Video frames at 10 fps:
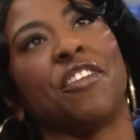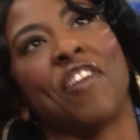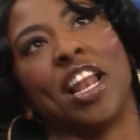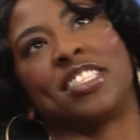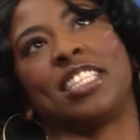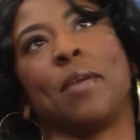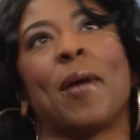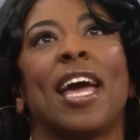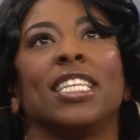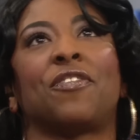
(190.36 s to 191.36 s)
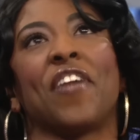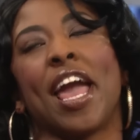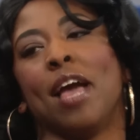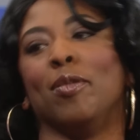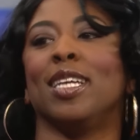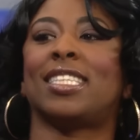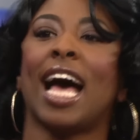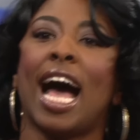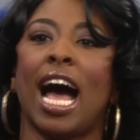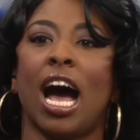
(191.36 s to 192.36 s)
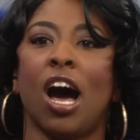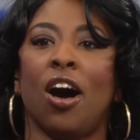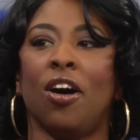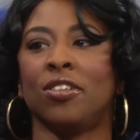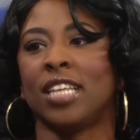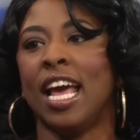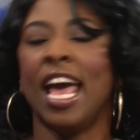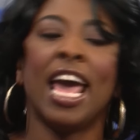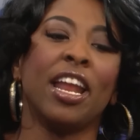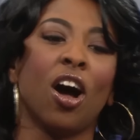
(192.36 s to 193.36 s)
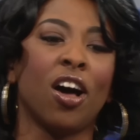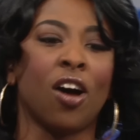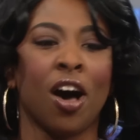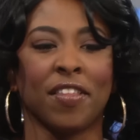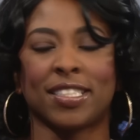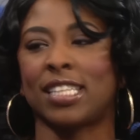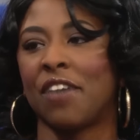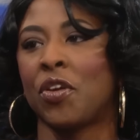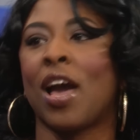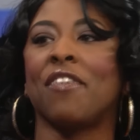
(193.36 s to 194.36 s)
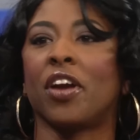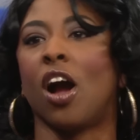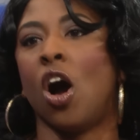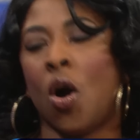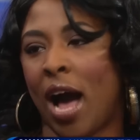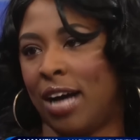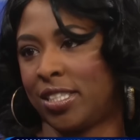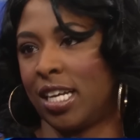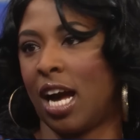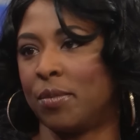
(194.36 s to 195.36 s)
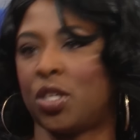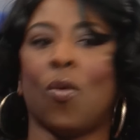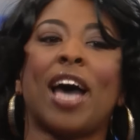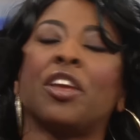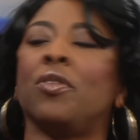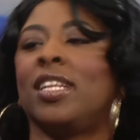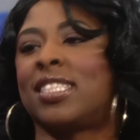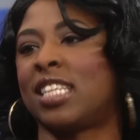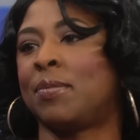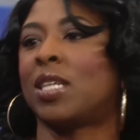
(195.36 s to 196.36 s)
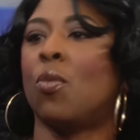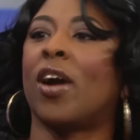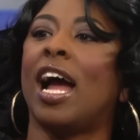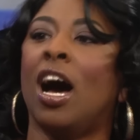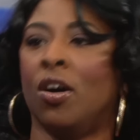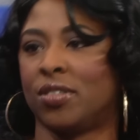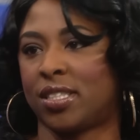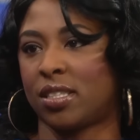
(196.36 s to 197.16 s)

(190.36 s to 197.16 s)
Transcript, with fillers: he fell asleep at his family's house and all, all this stuff. You have your own house what, to come you, to. Why what, do you need to sleep somewhere else?